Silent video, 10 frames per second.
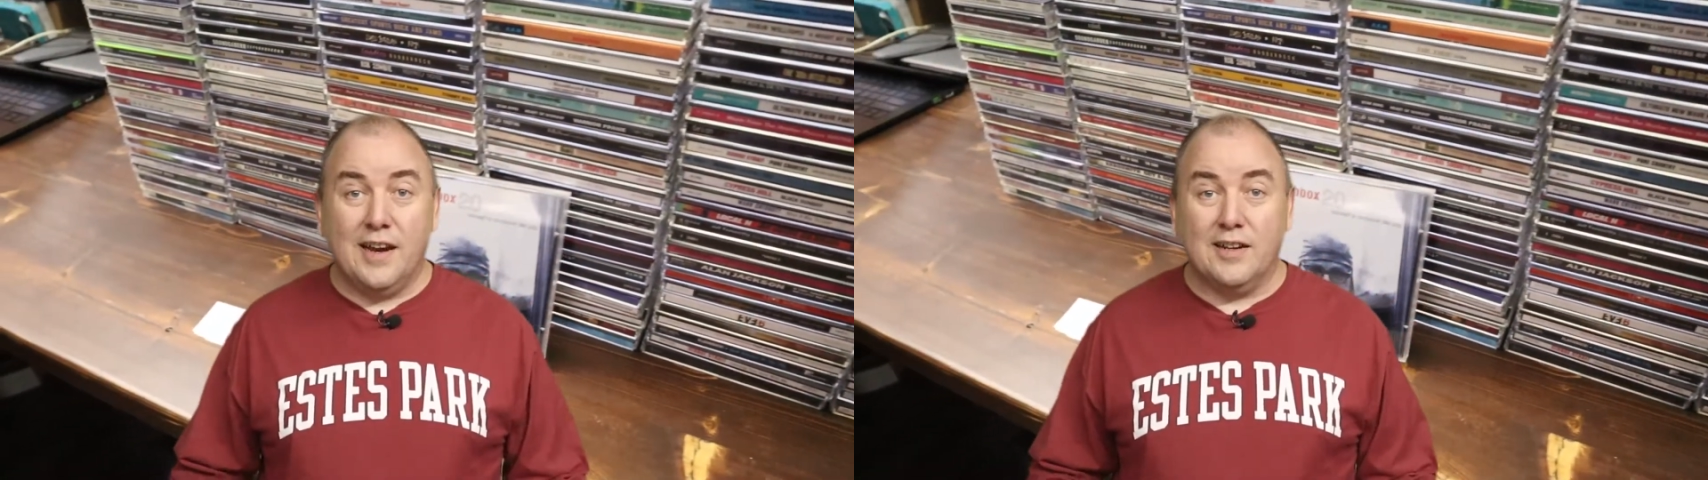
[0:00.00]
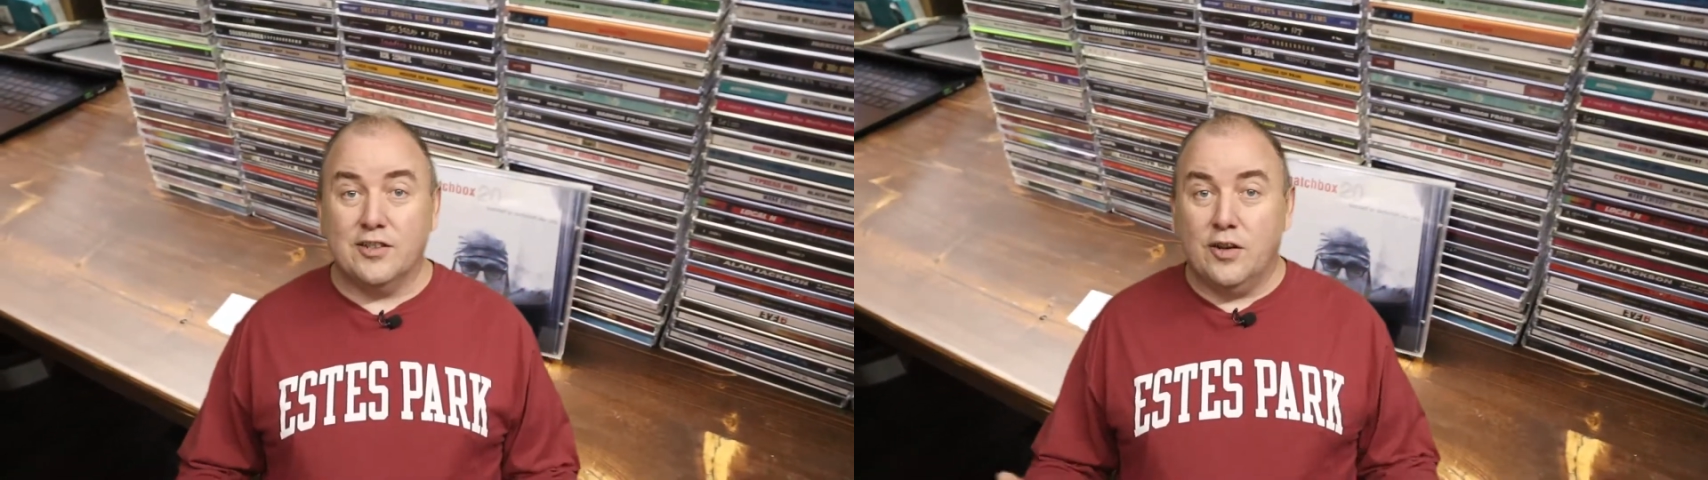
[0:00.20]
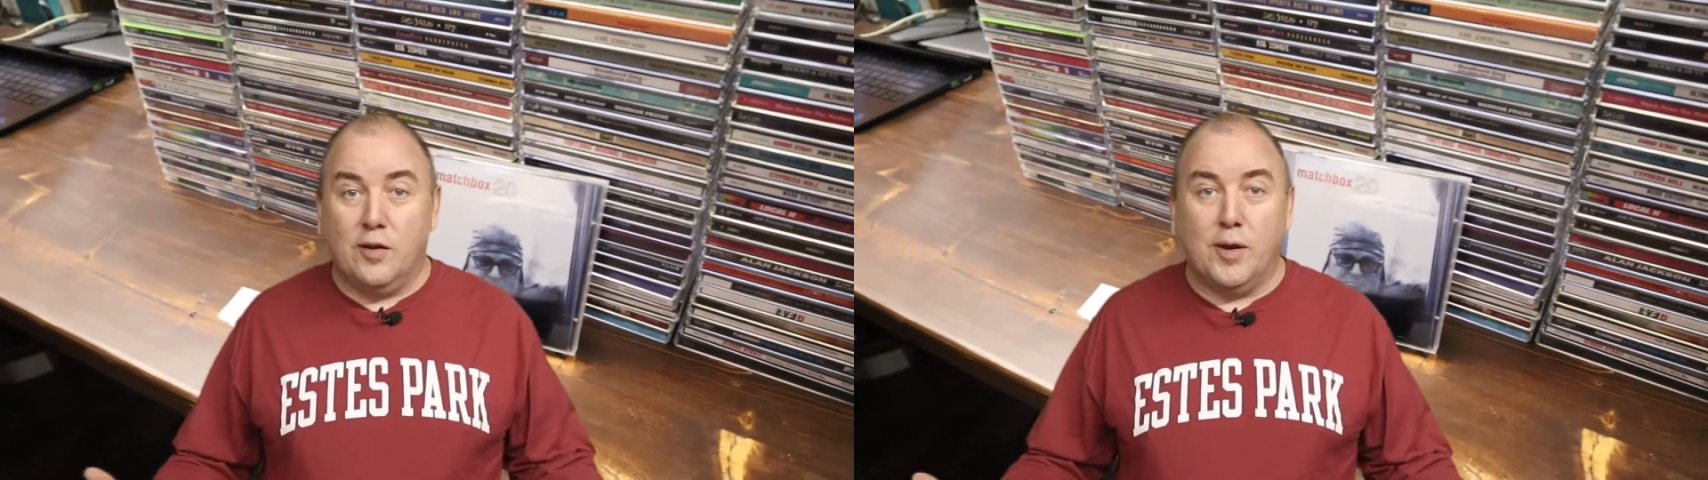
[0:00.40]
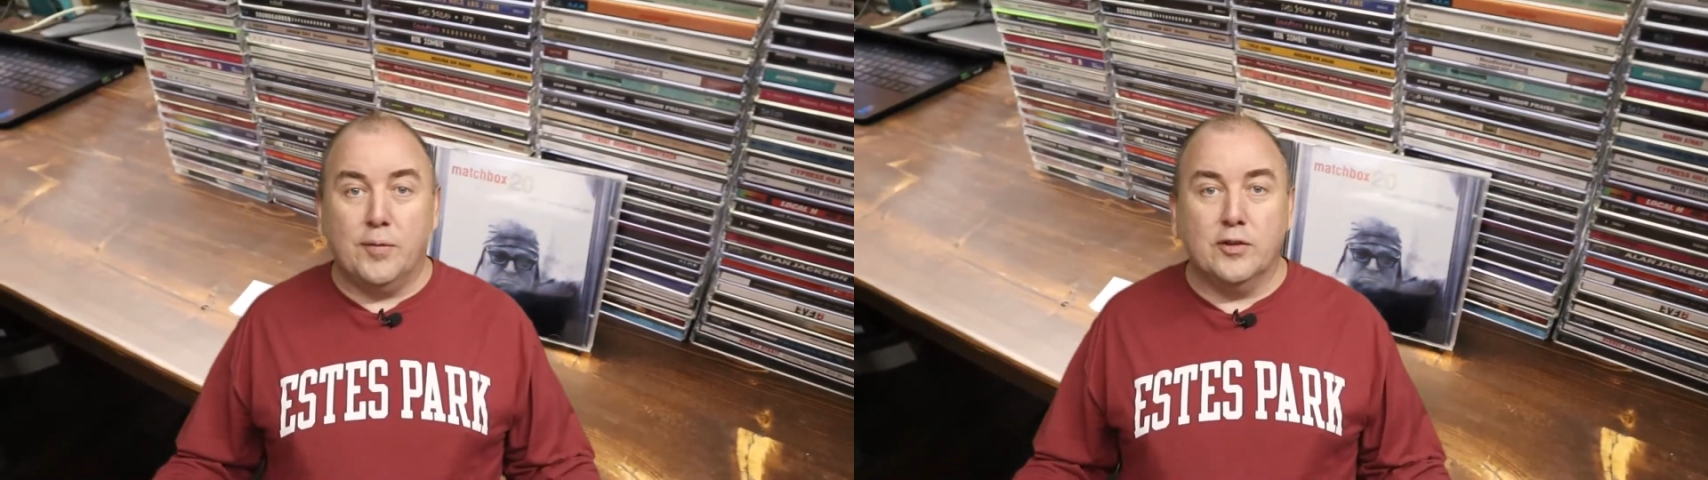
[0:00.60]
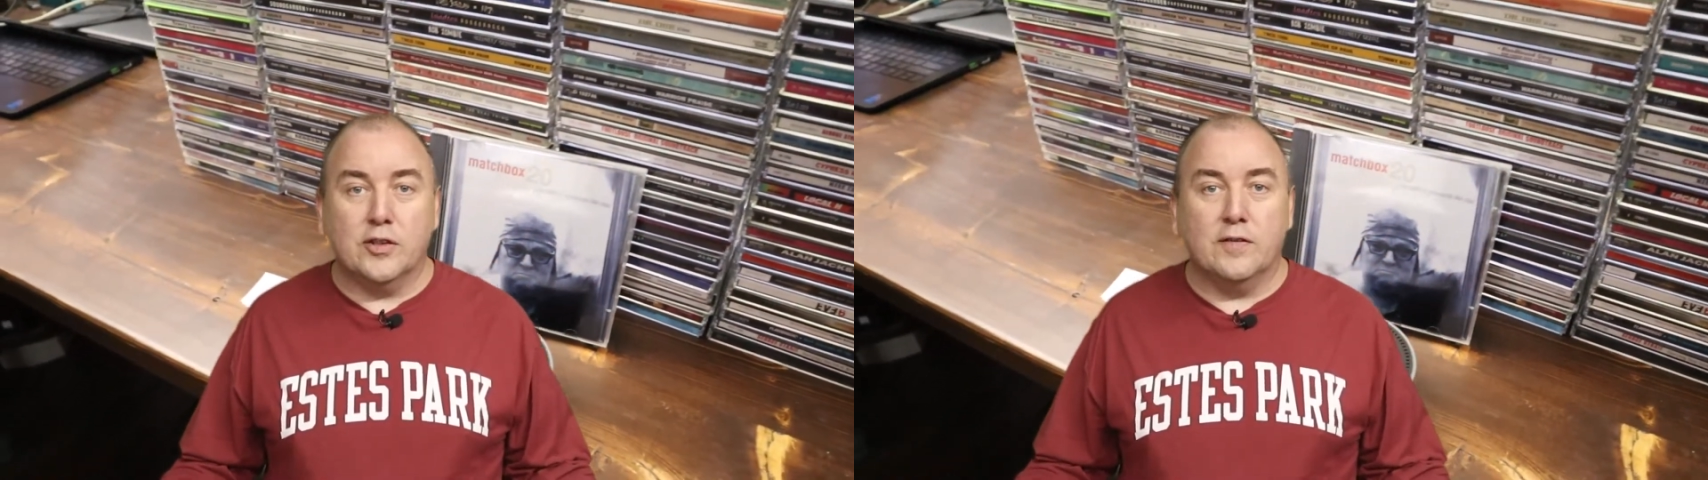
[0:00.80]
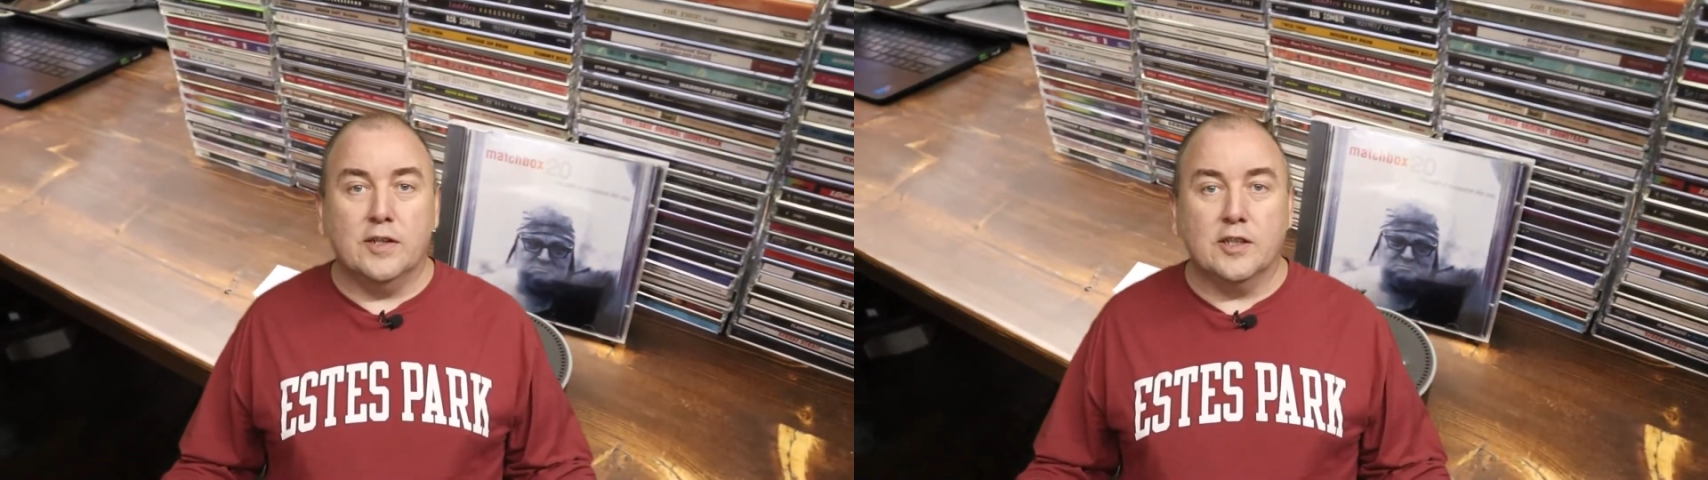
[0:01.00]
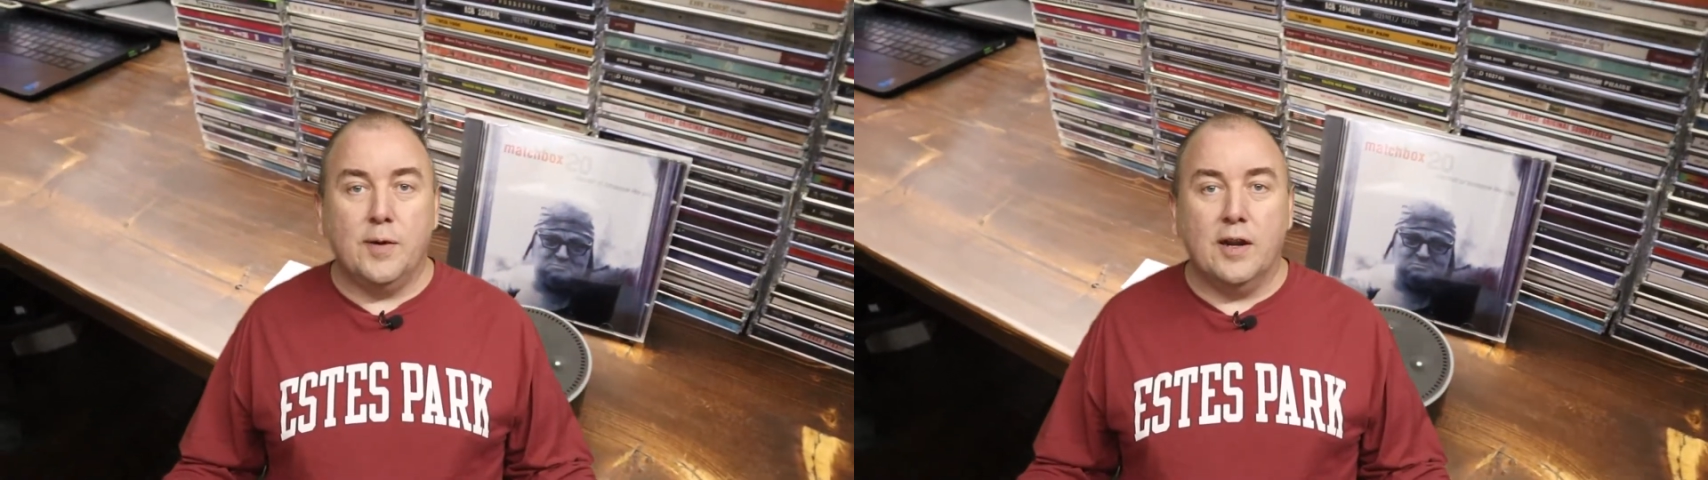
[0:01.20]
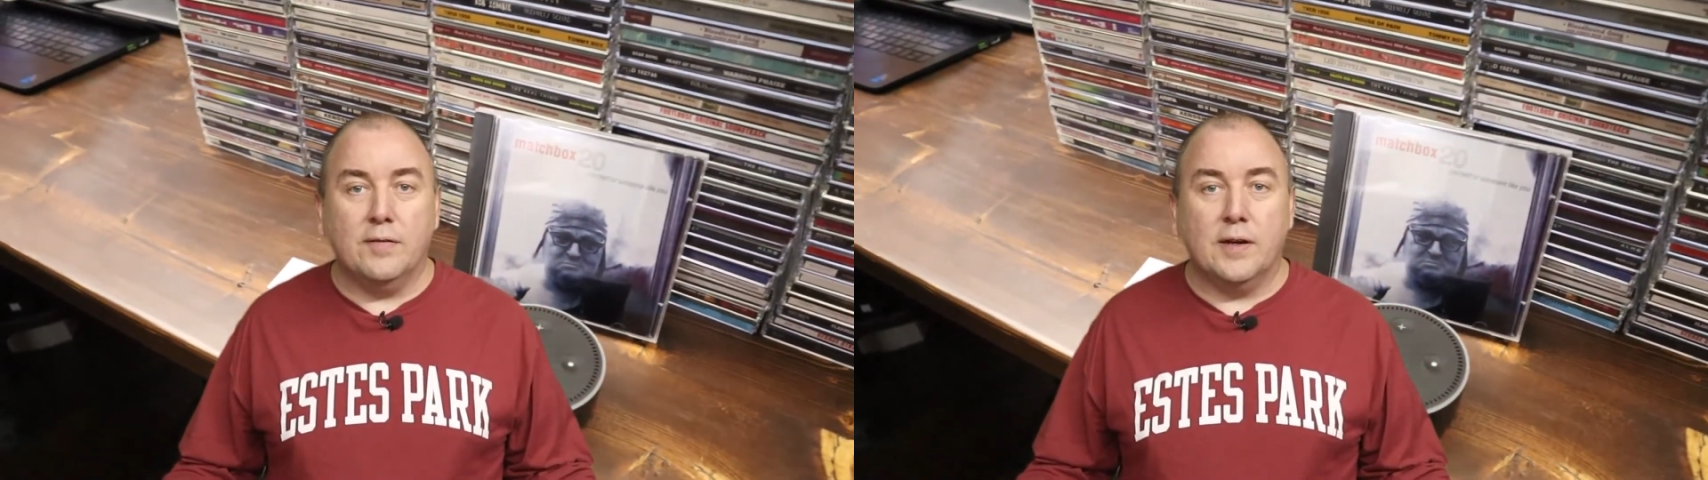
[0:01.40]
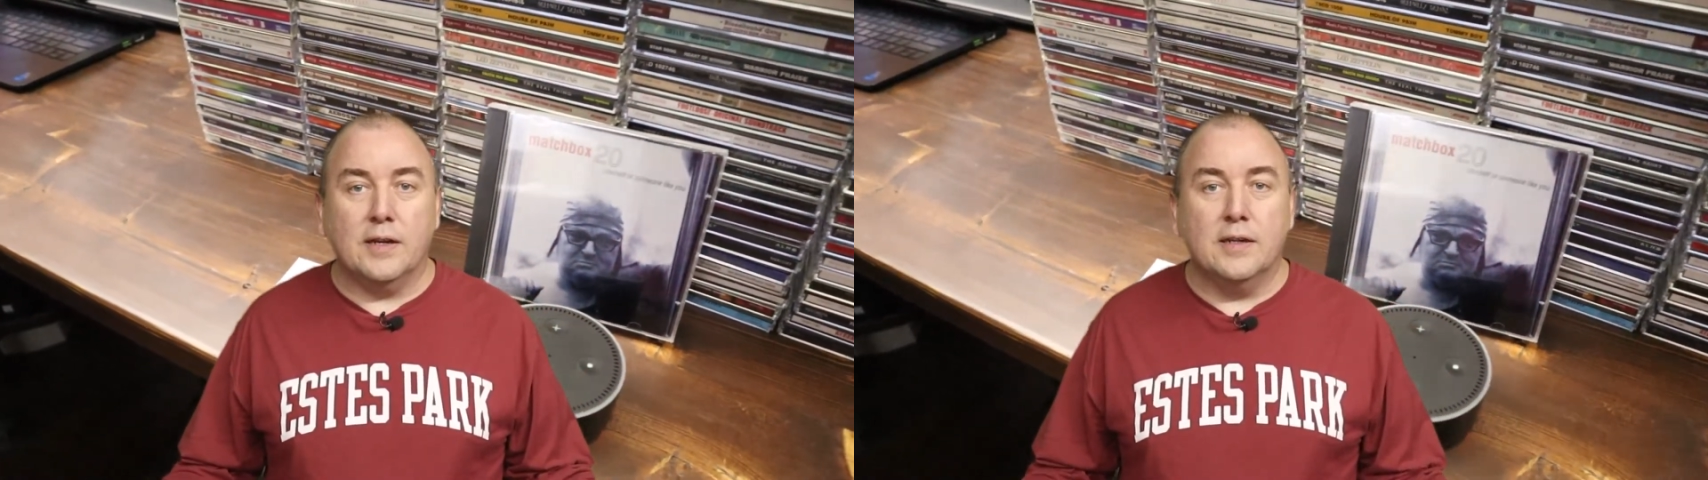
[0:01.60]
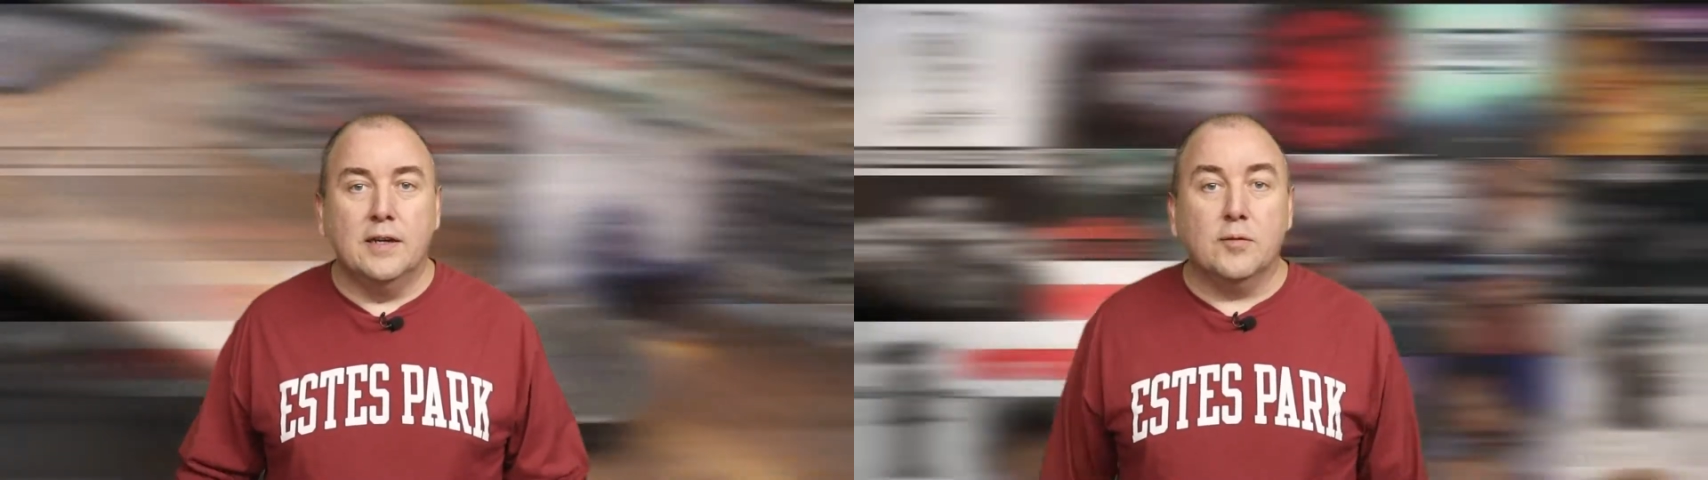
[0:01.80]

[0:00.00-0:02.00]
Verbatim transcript: I listen to all my music via Spotify.